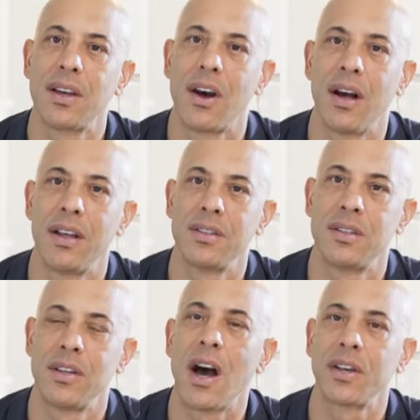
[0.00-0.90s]

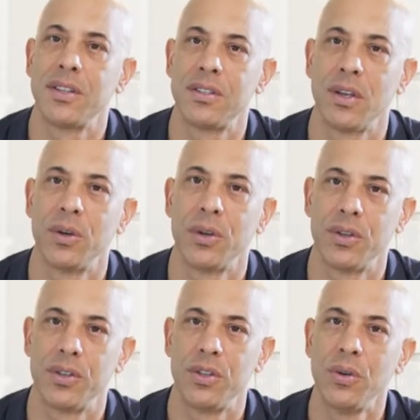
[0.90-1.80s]
cause noxious
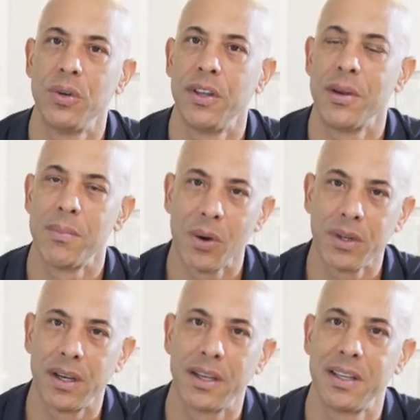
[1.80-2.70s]
odors due to the
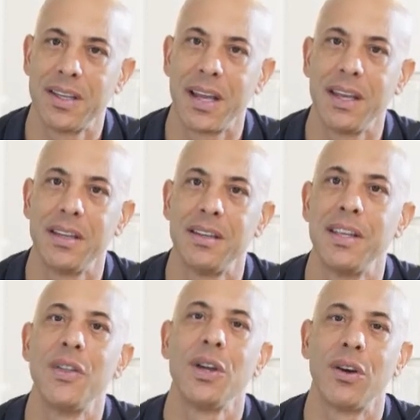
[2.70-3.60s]
ammonia contained
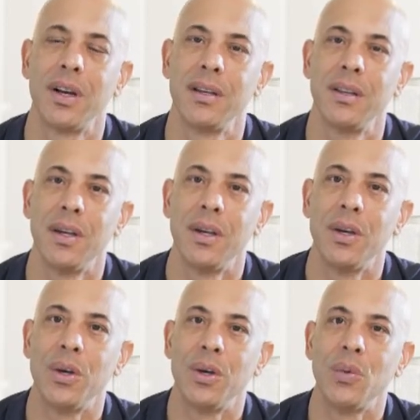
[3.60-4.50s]
in the urine,
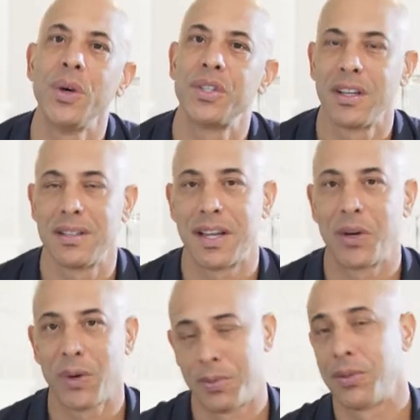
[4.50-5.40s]
which can
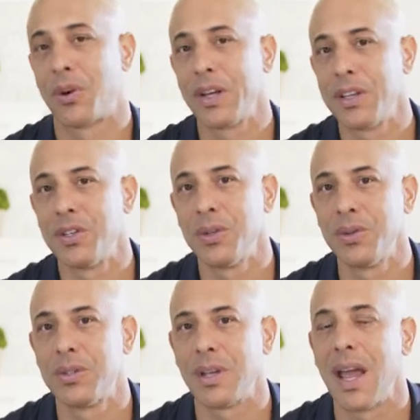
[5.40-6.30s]
incite respiratory
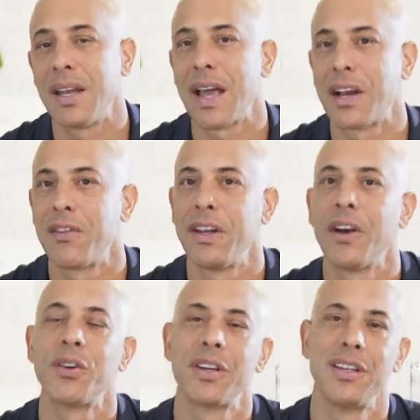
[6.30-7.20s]
issues and aggravate
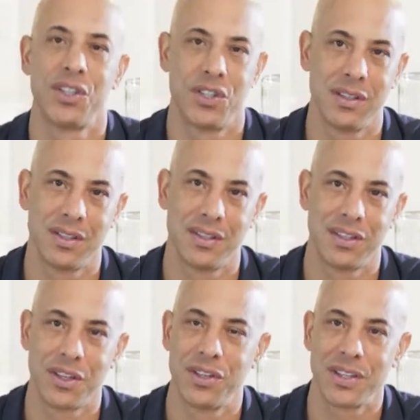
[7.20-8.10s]
other conditions
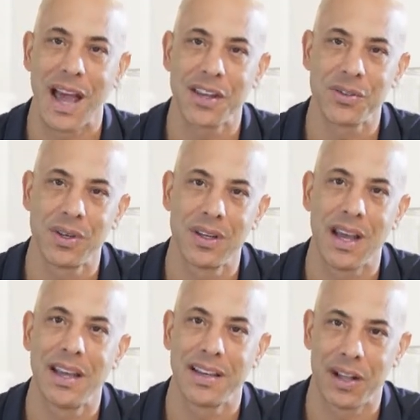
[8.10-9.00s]
such as asthma and